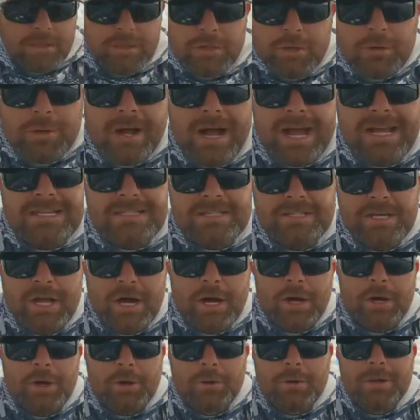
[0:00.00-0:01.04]
You guys
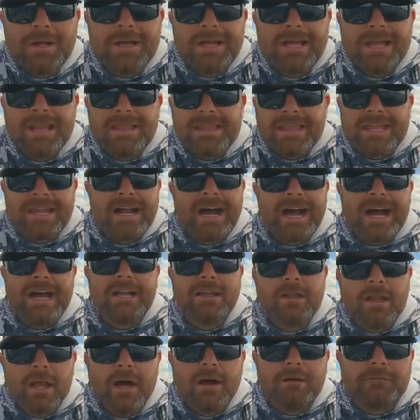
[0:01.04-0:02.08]
know that I
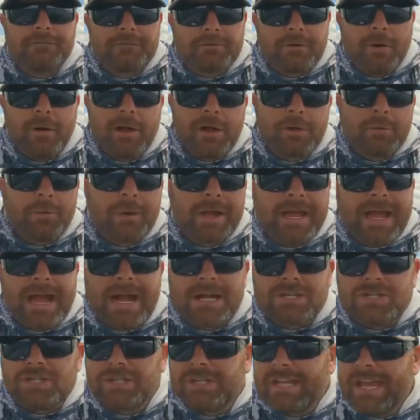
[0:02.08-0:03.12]
love throwing
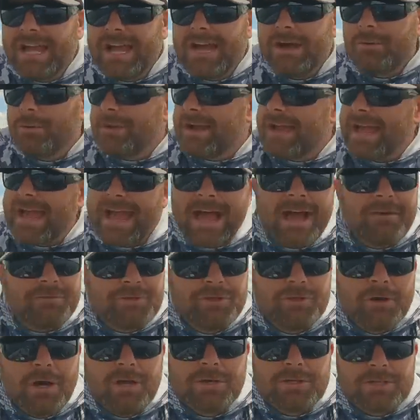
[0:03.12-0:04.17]
reaction. Yeah, when I have
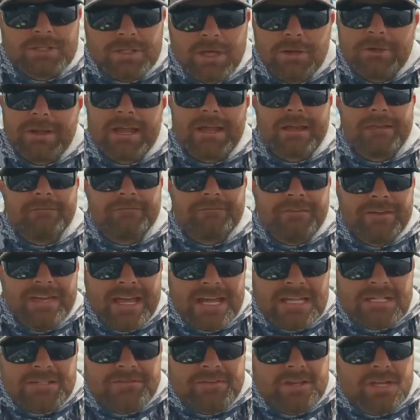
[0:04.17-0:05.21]
to, I'll slow down and
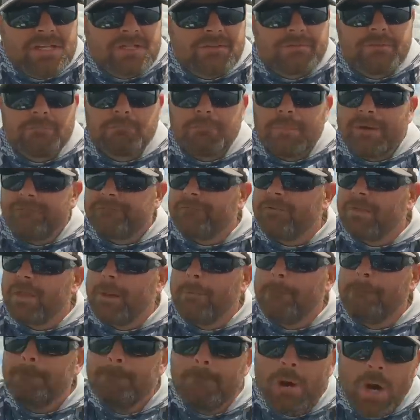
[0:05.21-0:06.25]
finesse fish, but for the
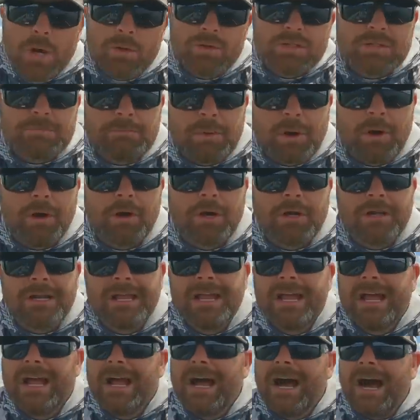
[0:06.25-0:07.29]
most part,
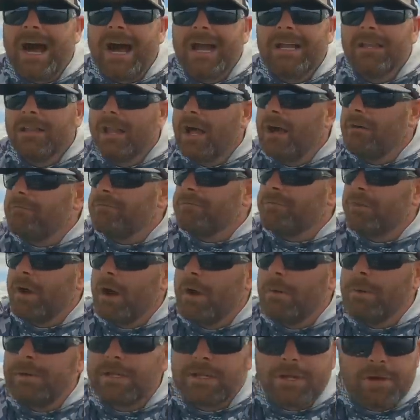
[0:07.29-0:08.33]
I love
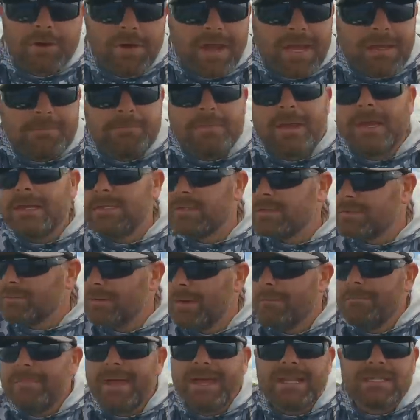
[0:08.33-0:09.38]
throwing crankbaits,
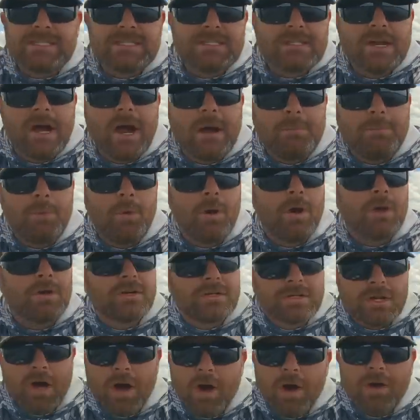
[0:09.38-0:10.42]
swim baits,
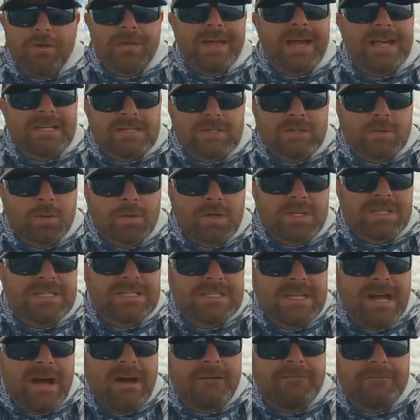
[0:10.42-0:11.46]
all that sort of
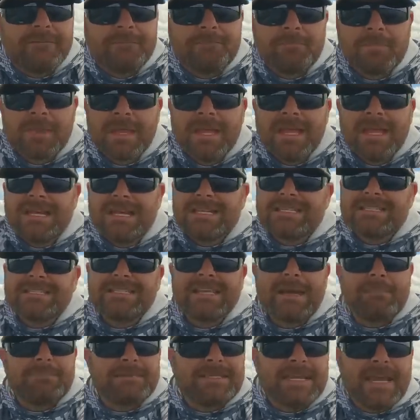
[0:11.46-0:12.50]
stuff.
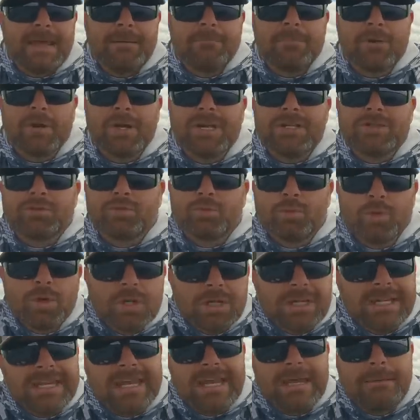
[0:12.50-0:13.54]
September is
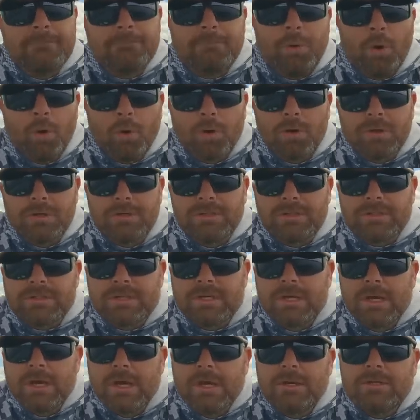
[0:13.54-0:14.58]
really
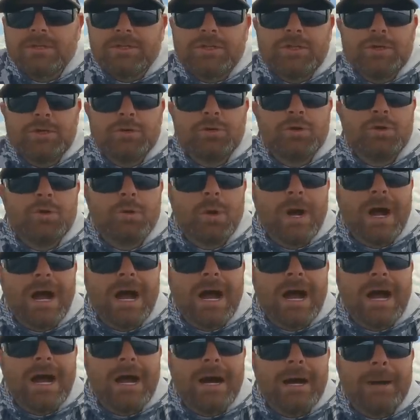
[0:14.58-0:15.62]
important to
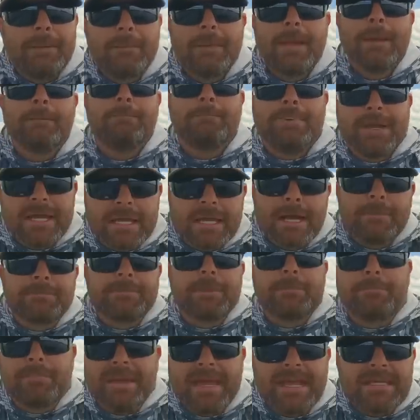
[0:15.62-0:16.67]
uh, pick up
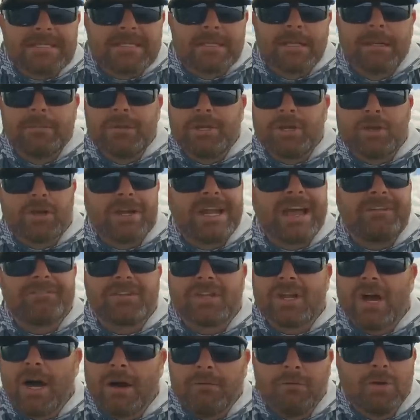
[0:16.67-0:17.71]
the pace a little bit. You're gonna have to
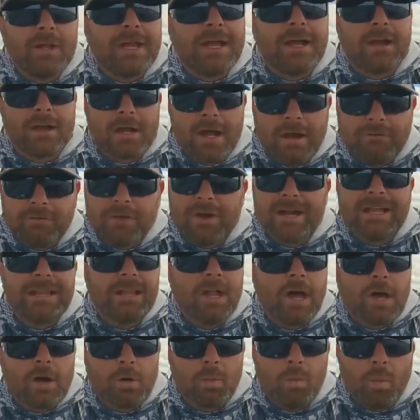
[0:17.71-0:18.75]
cover, cover a
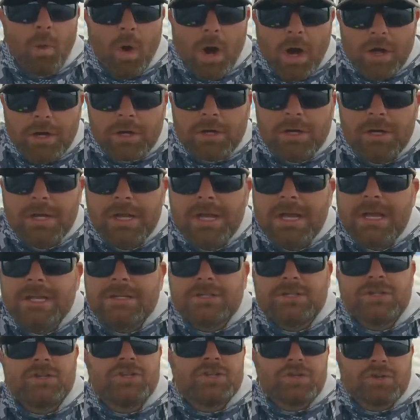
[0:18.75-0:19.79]
lot of water
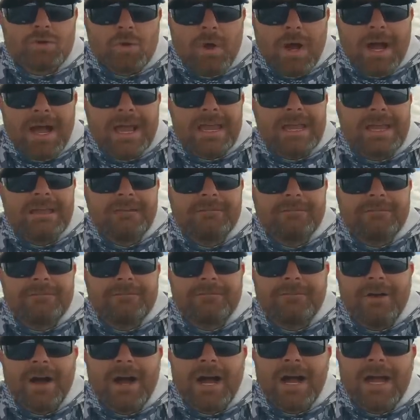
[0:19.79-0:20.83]
to try and
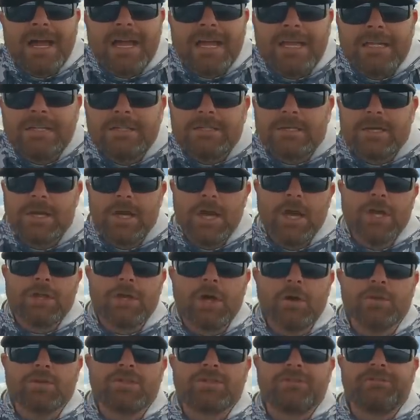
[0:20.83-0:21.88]
find
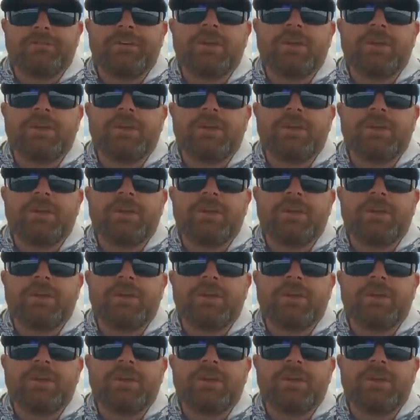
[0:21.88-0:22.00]
those